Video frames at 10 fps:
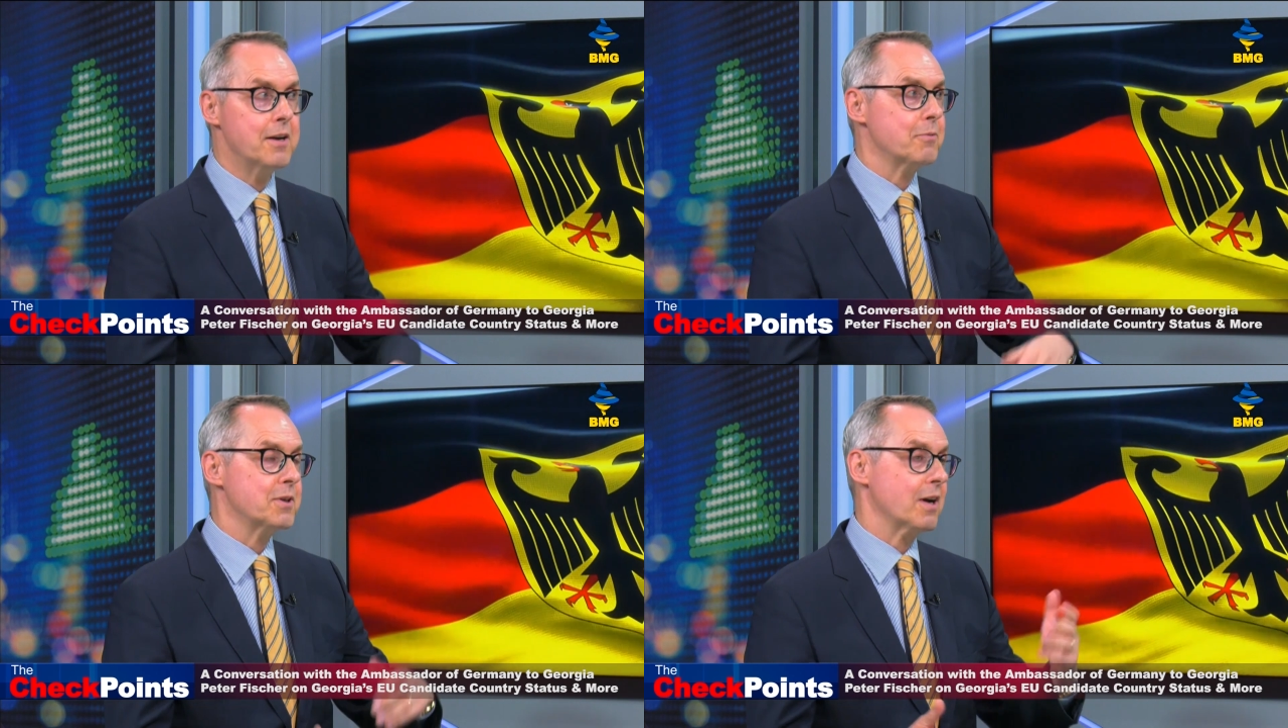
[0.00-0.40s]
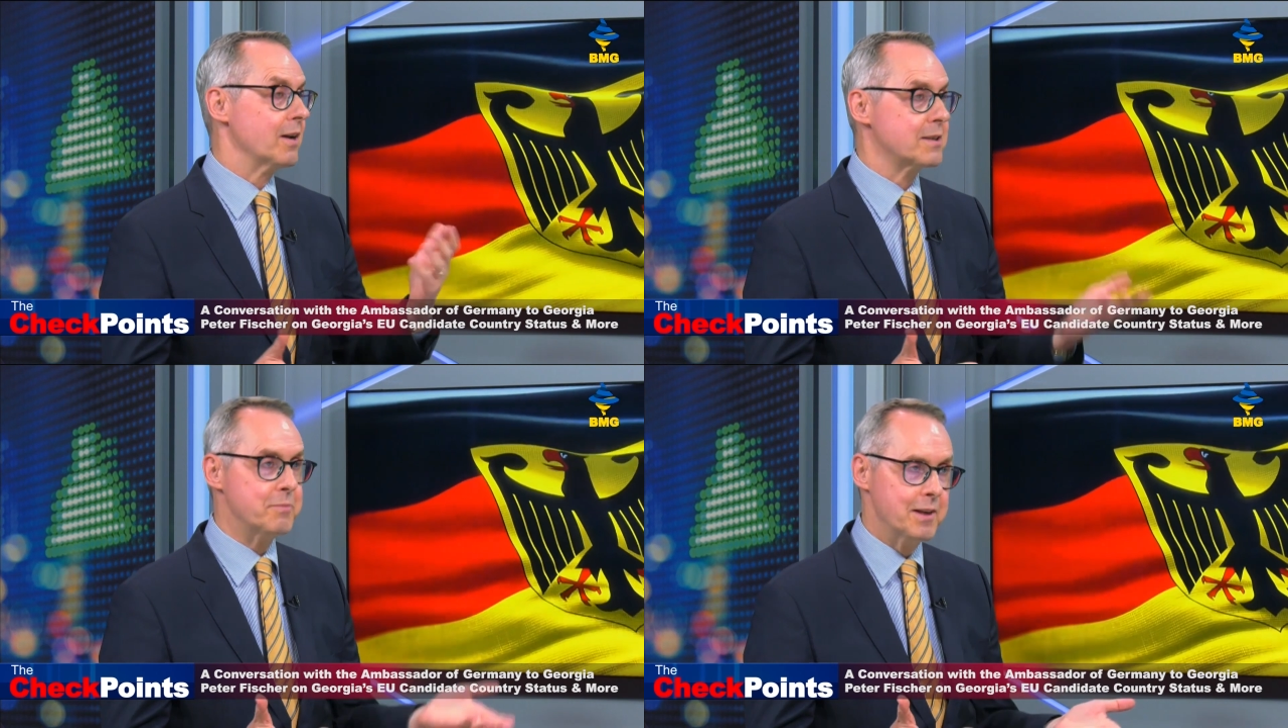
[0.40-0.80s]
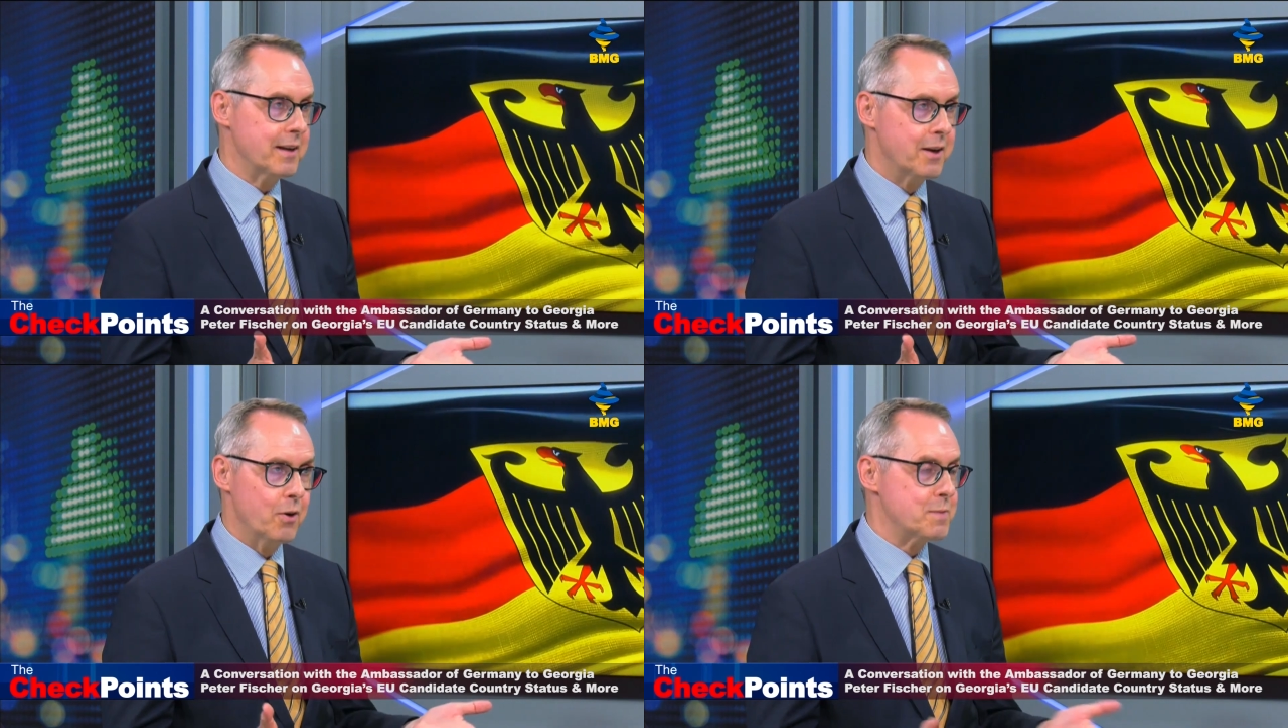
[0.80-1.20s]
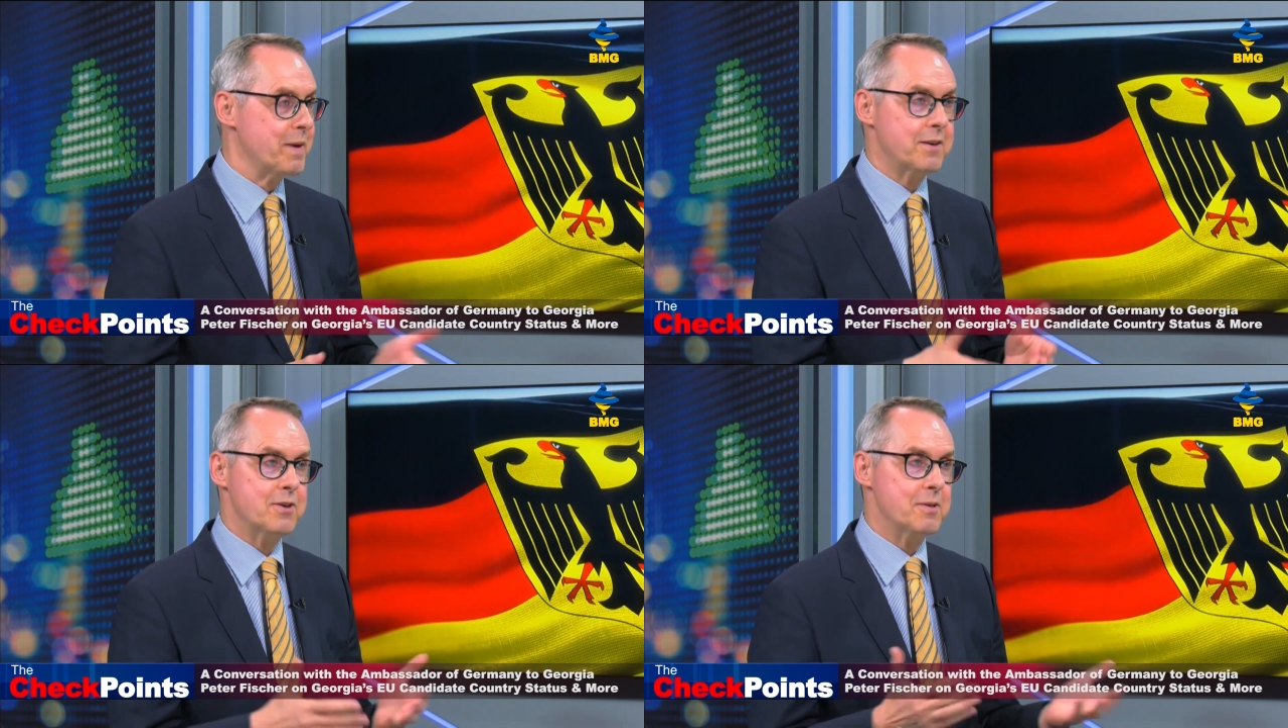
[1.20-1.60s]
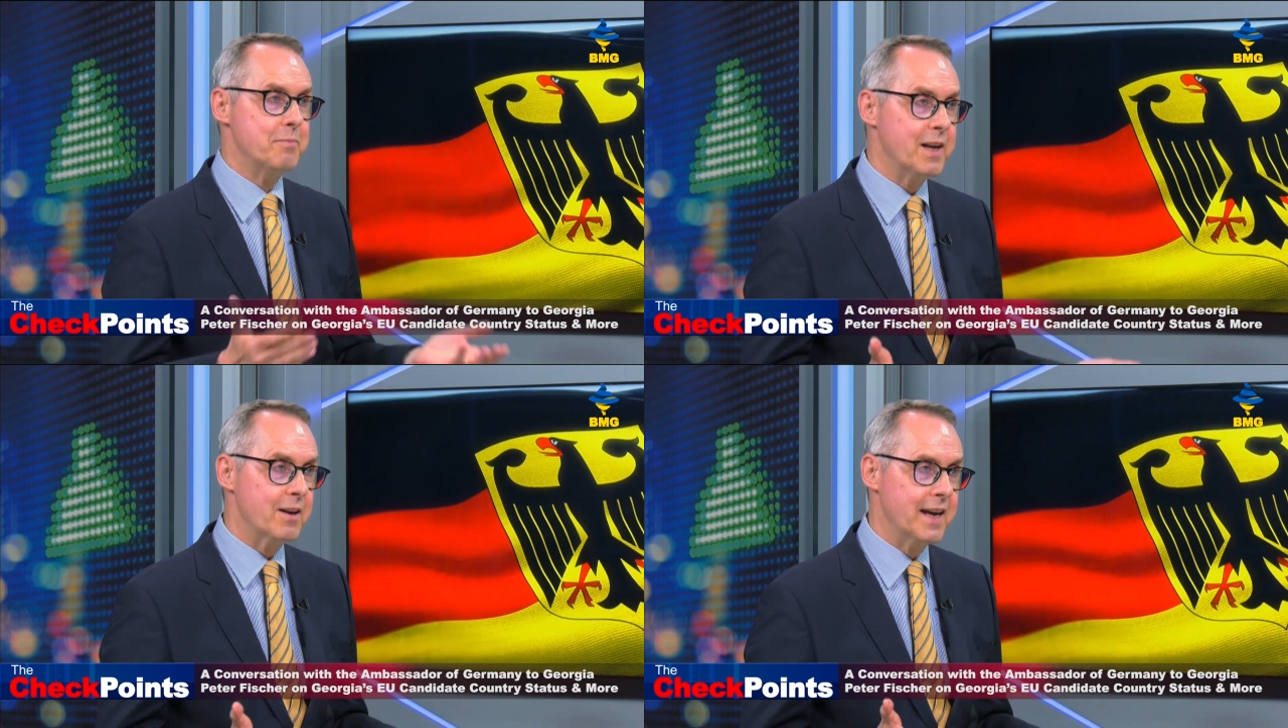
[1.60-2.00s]
which ultimately goes back to the
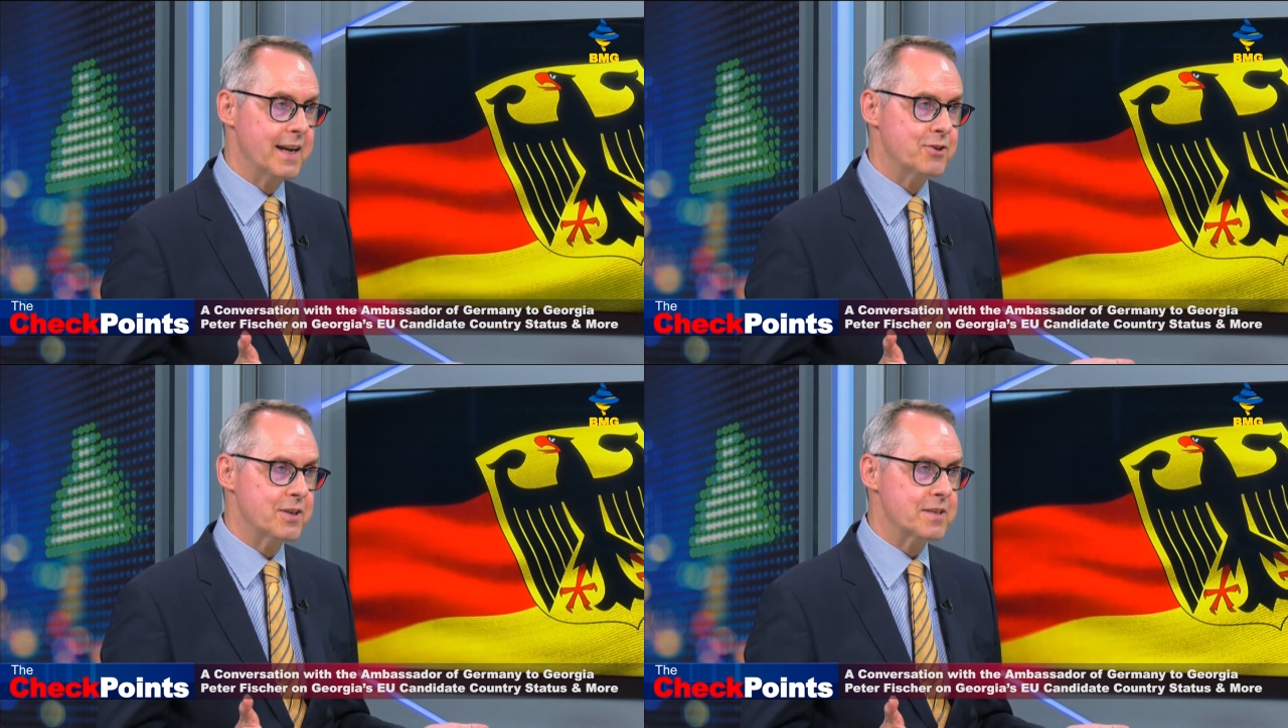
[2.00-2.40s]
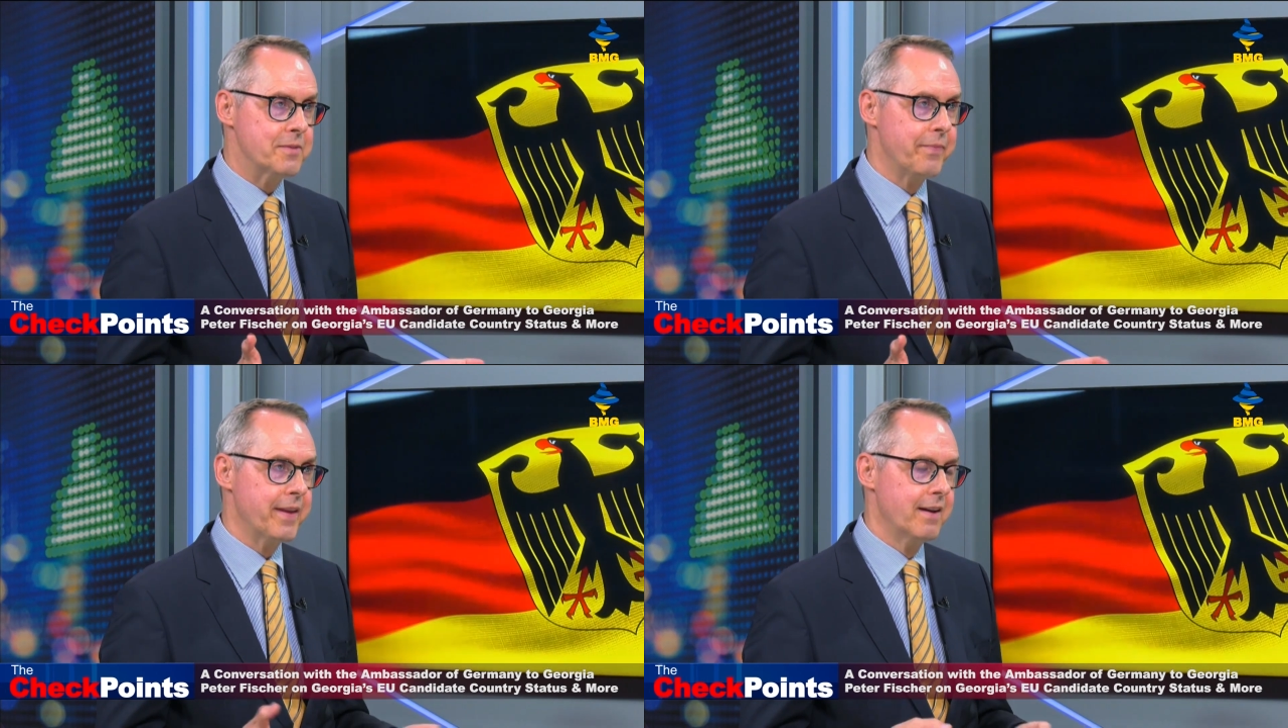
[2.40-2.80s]
Middle Ages.